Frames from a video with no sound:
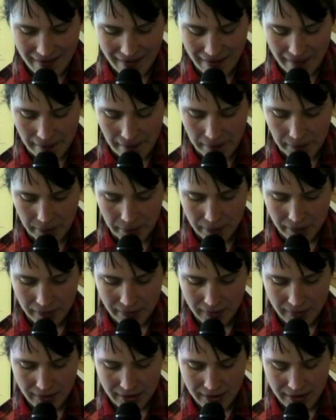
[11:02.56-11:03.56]
um,
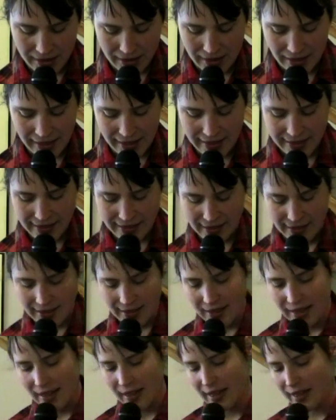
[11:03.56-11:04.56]
I guess that's
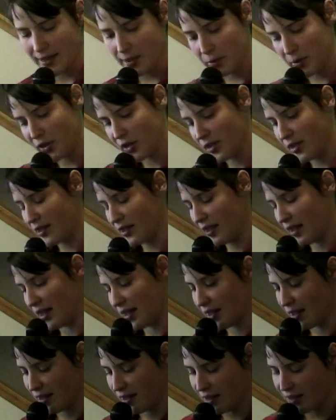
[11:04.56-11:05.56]
the thing, as much as
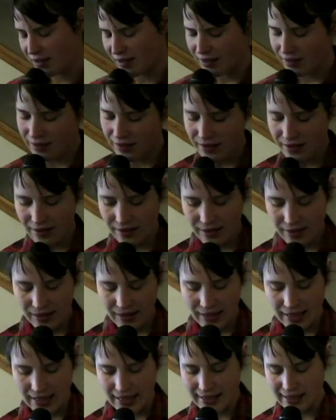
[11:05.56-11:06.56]
like,
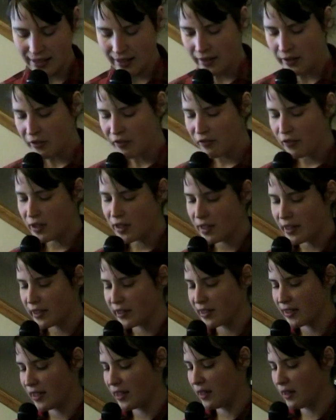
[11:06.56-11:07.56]
it's kind of funny
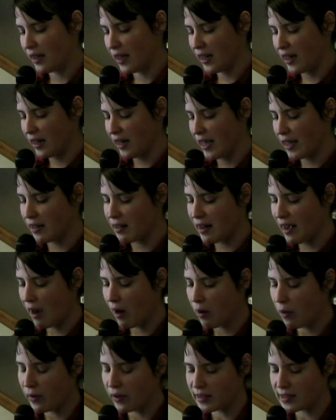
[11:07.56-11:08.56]
because I, like
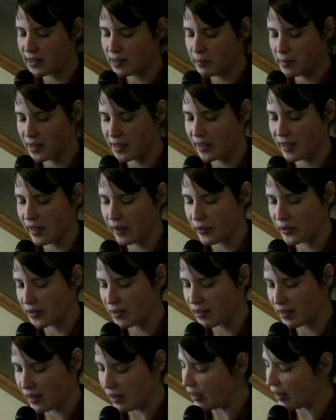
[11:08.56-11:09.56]
now it seems like I was
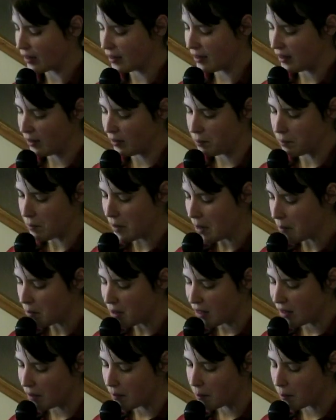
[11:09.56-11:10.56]
neglected
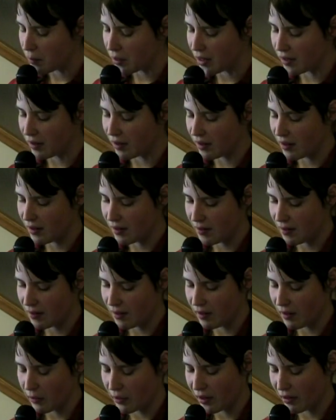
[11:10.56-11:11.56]
maybe, but
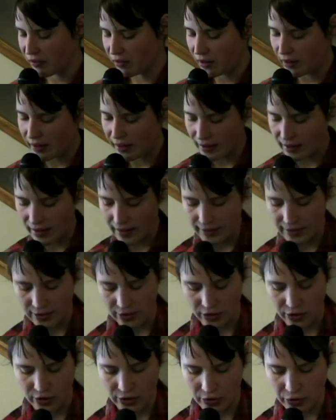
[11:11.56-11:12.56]
now I feel like kids
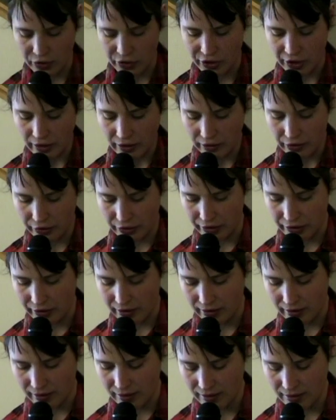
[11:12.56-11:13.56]
are so sheltered
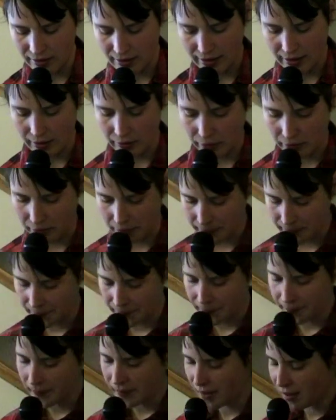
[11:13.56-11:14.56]
and I don't
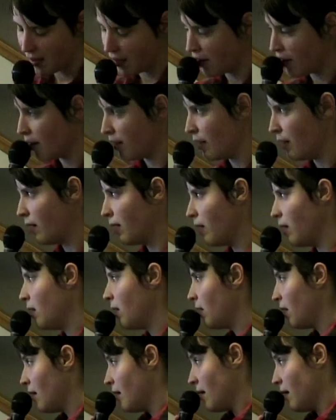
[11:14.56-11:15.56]
know.
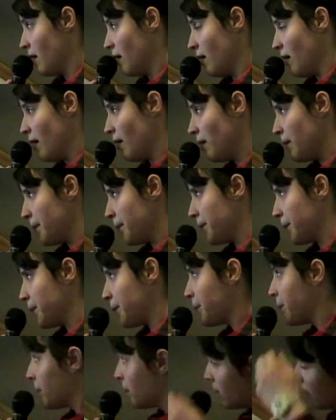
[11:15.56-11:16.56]
Um,